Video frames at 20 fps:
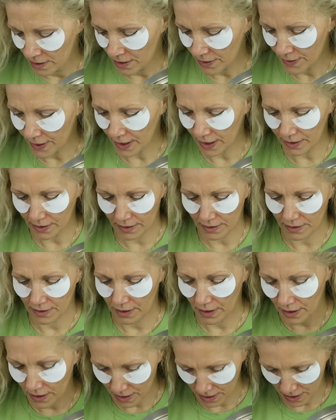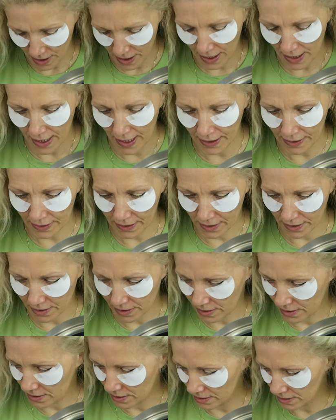Alright, I hate
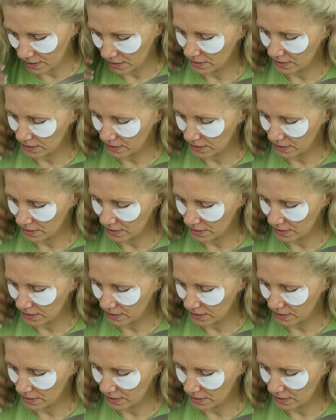this